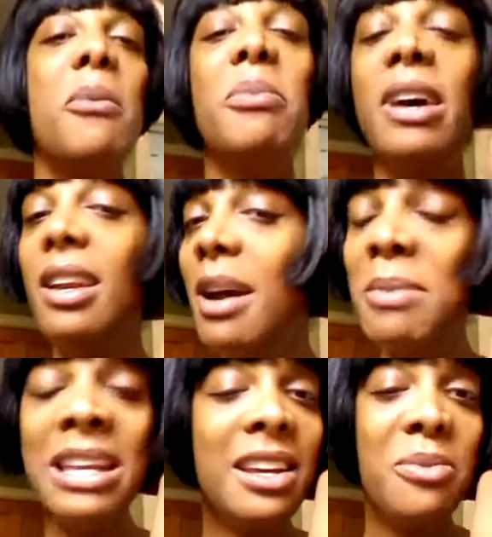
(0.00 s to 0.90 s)
But, I
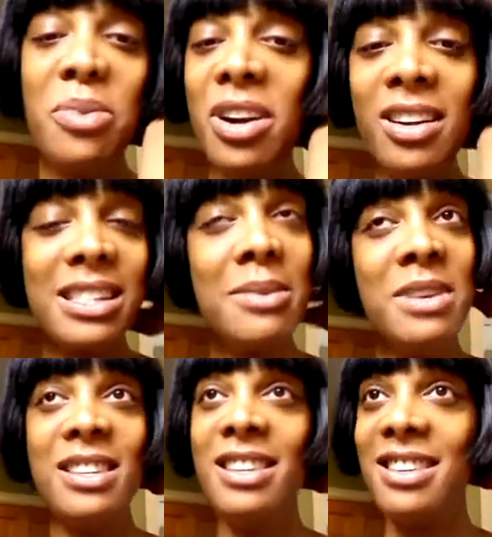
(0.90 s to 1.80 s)
mean, it works. I
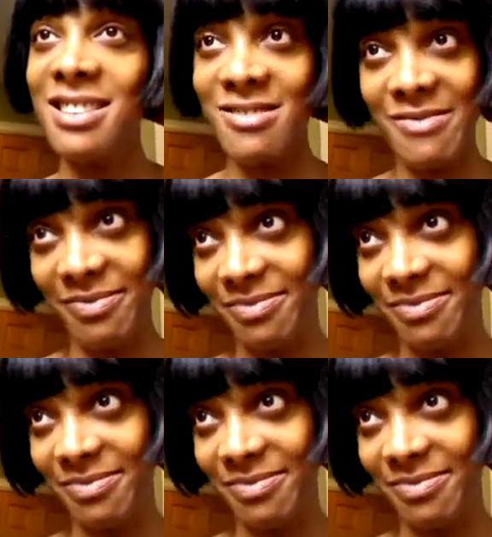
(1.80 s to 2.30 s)
mean, you know,